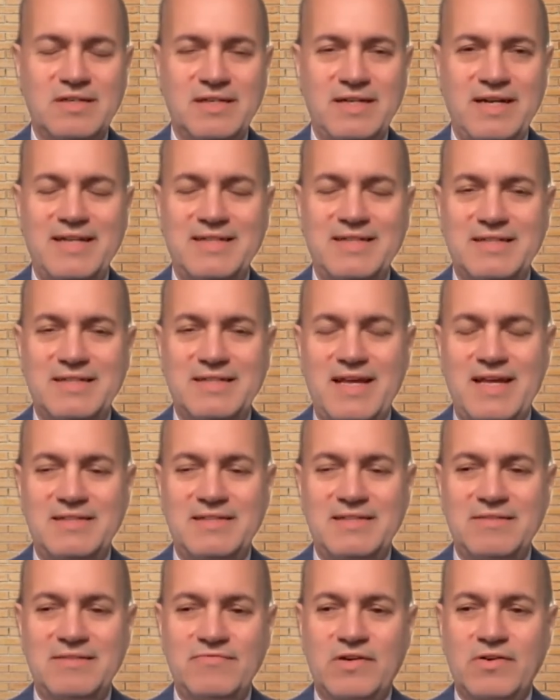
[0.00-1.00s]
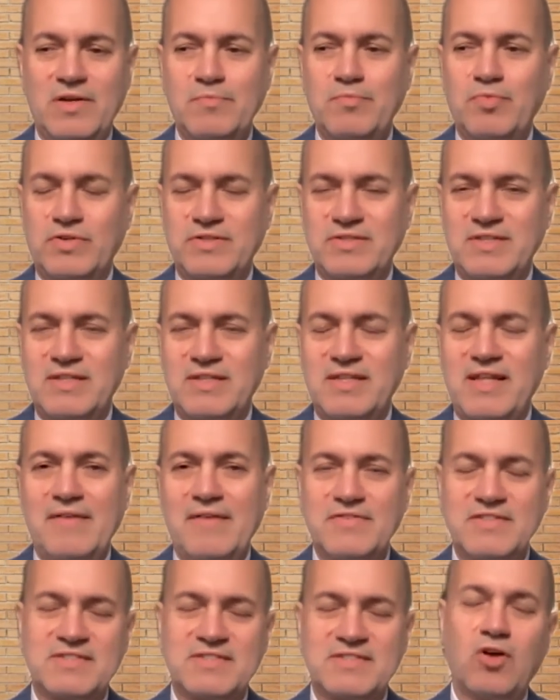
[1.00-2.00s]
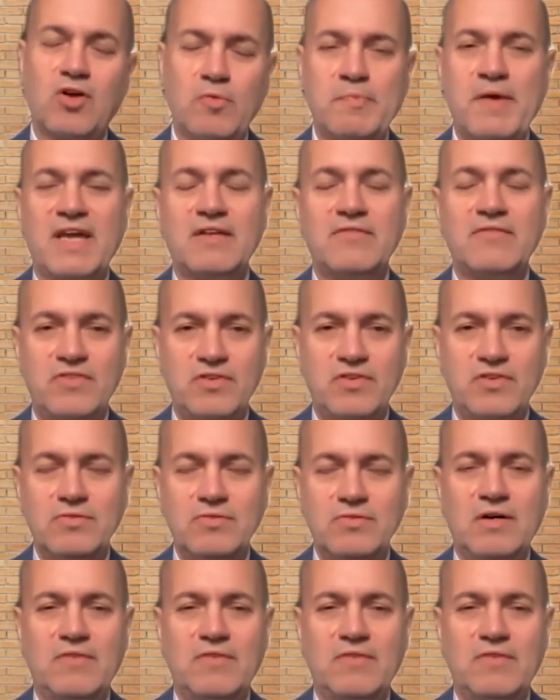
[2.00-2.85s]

and very important to have a single pane view